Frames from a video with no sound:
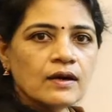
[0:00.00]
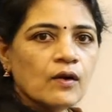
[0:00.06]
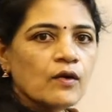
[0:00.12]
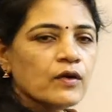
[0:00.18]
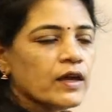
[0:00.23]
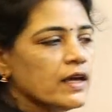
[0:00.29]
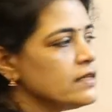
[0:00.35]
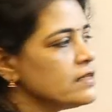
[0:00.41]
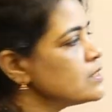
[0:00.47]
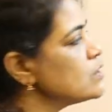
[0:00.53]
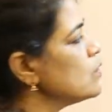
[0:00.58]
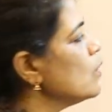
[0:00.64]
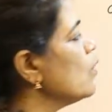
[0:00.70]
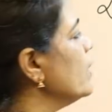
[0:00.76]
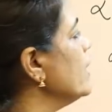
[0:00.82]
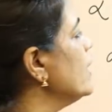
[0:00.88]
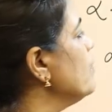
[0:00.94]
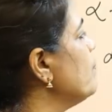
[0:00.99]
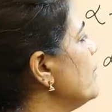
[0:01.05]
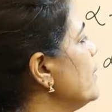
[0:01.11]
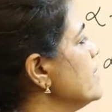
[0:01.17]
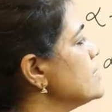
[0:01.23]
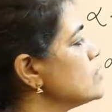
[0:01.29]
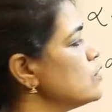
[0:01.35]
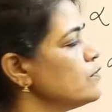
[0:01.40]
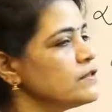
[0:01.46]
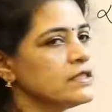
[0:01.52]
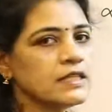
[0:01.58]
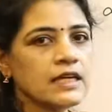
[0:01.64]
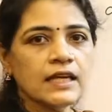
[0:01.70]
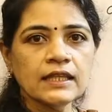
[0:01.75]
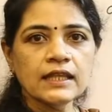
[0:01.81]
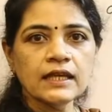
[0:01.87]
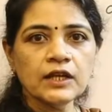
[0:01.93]
Okay, so in place of
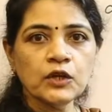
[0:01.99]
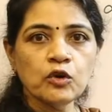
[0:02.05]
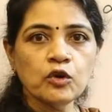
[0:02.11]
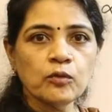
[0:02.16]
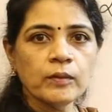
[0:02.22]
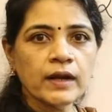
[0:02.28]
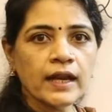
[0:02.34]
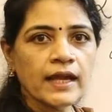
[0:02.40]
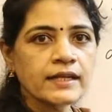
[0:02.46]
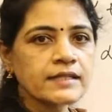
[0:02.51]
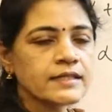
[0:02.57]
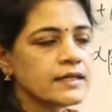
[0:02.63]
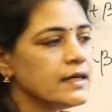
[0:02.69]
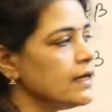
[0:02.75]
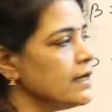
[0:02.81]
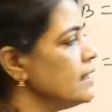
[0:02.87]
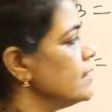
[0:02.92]
c, the numerator,